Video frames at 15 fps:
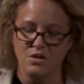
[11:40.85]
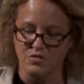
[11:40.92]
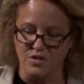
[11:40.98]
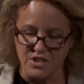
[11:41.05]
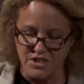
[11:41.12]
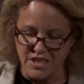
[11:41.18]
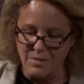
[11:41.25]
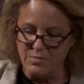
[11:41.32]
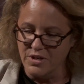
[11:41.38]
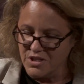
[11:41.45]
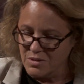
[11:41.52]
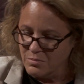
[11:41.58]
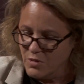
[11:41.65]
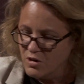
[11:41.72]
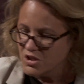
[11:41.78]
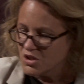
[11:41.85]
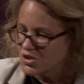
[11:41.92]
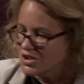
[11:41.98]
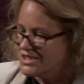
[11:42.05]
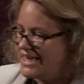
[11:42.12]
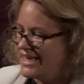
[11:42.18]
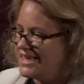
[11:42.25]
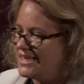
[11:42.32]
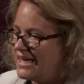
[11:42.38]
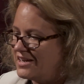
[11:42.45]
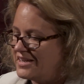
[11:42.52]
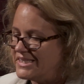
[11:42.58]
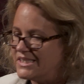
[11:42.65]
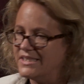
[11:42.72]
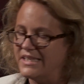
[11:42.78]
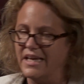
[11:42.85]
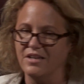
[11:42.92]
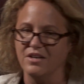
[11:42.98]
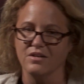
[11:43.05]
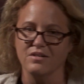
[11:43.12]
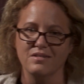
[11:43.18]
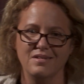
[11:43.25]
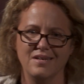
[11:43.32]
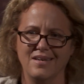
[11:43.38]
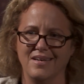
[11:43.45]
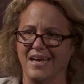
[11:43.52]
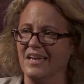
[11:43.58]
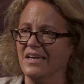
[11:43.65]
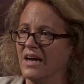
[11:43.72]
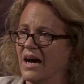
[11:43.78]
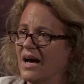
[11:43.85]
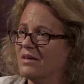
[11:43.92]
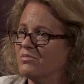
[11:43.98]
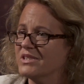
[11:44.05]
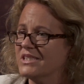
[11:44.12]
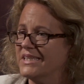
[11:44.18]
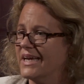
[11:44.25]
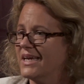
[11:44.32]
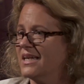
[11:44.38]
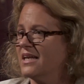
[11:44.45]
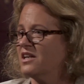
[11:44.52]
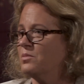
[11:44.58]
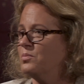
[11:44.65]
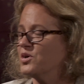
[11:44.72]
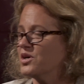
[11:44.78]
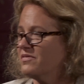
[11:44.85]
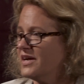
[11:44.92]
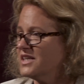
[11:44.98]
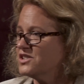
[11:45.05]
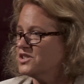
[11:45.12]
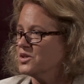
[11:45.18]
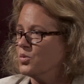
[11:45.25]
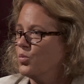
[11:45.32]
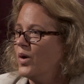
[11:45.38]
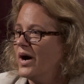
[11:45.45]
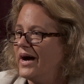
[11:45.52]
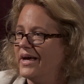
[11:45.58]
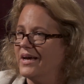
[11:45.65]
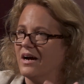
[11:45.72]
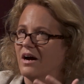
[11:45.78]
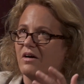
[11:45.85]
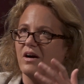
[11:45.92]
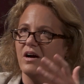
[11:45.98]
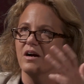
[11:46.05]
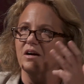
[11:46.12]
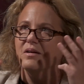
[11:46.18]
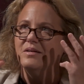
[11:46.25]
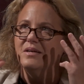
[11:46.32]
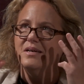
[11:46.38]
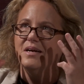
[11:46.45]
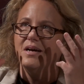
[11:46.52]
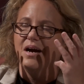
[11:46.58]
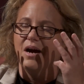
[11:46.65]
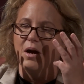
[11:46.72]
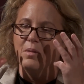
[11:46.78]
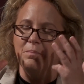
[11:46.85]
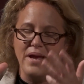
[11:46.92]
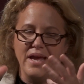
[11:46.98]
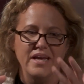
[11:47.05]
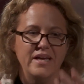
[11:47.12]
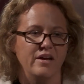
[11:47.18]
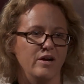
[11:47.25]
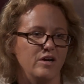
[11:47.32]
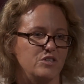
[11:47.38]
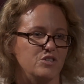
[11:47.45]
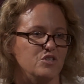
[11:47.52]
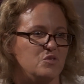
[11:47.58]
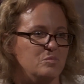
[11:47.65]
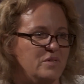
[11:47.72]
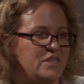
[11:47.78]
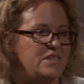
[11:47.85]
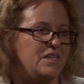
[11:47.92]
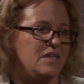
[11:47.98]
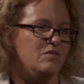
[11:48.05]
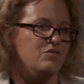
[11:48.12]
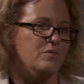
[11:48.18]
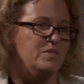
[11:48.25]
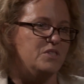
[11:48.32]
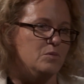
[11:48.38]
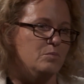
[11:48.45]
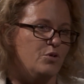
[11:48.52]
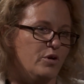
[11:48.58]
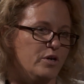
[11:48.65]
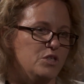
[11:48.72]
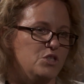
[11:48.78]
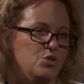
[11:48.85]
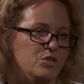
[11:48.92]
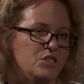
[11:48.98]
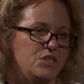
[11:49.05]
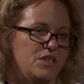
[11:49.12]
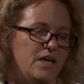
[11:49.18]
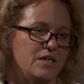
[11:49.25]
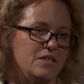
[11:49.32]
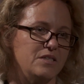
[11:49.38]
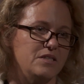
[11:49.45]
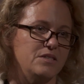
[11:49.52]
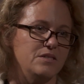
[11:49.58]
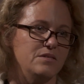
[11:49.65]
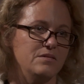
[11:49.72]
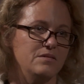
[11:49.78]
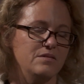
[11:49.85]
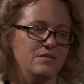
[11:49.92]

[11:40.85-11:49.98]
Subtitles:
For the same reason Moses was taken out of the Seder and God was taken out of the book of Esther, why are our main characters missing from these important Jewish texts?